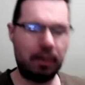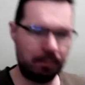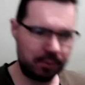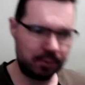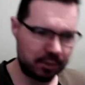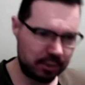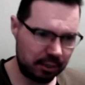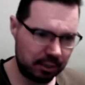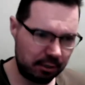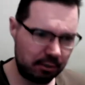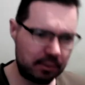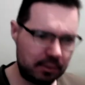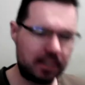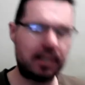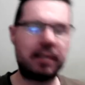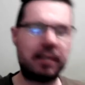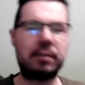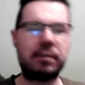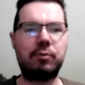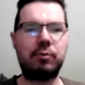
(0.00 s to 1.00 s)
episodes
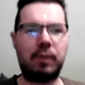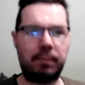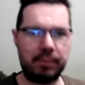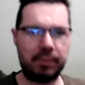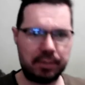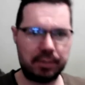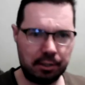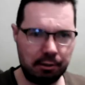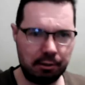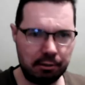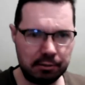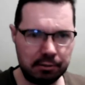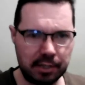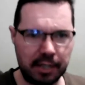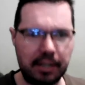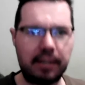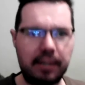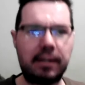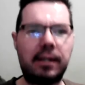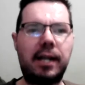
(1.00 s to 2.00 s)
and then 2 episodes,
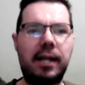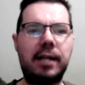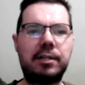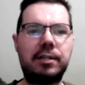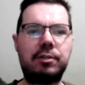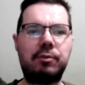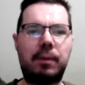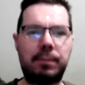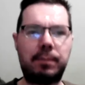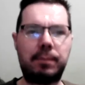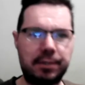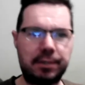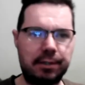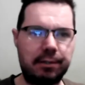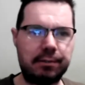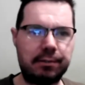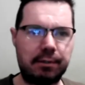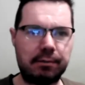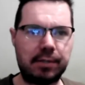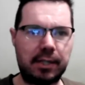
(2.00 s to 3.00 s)
and then the last 2
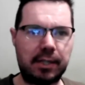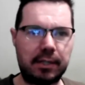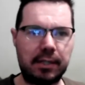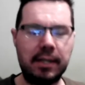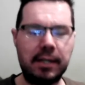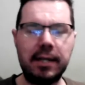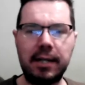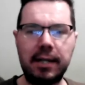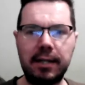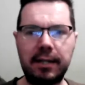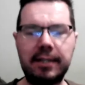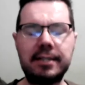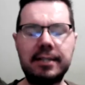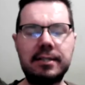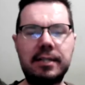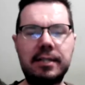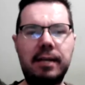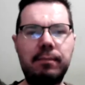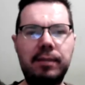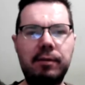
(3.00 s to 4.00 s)
episodes, I was like the
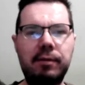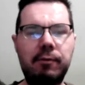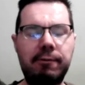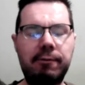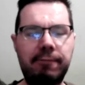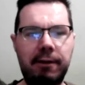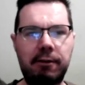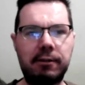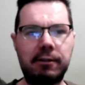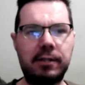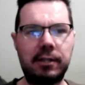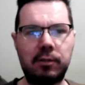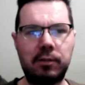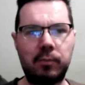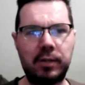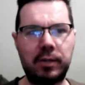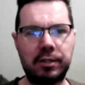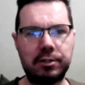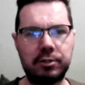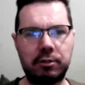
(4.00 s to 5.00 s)
same thing with Falcon and the
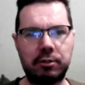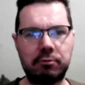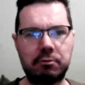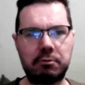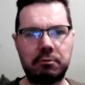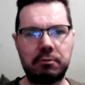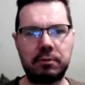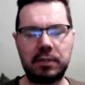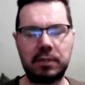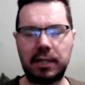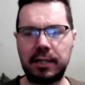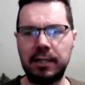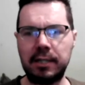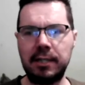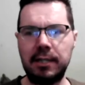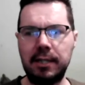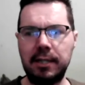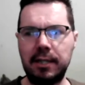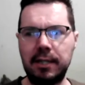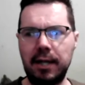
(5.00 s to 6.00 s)
Winter Soldier. It was like,
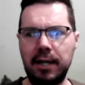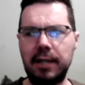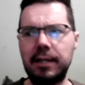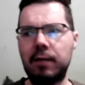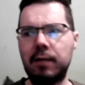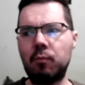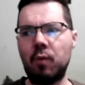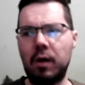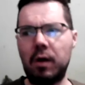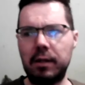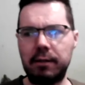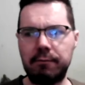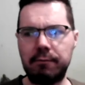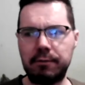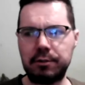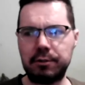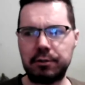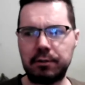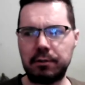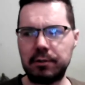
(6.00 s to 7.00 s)
and then
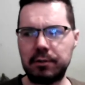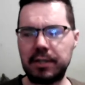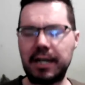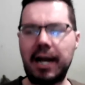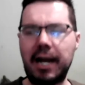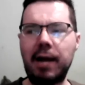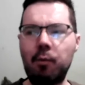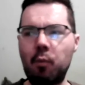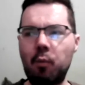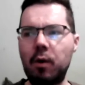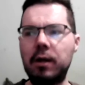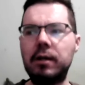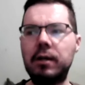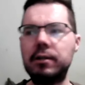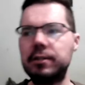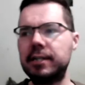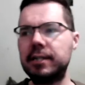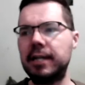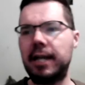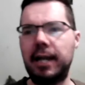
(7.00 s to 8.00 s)
WandaVision. It was like I
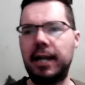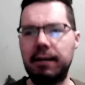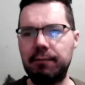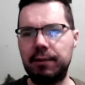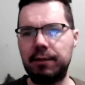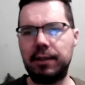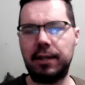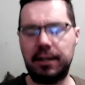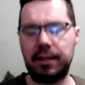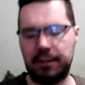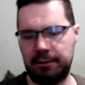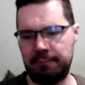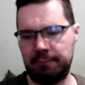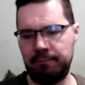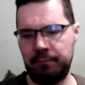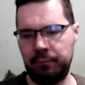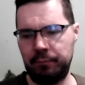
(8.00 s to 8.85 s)
wanted to get everything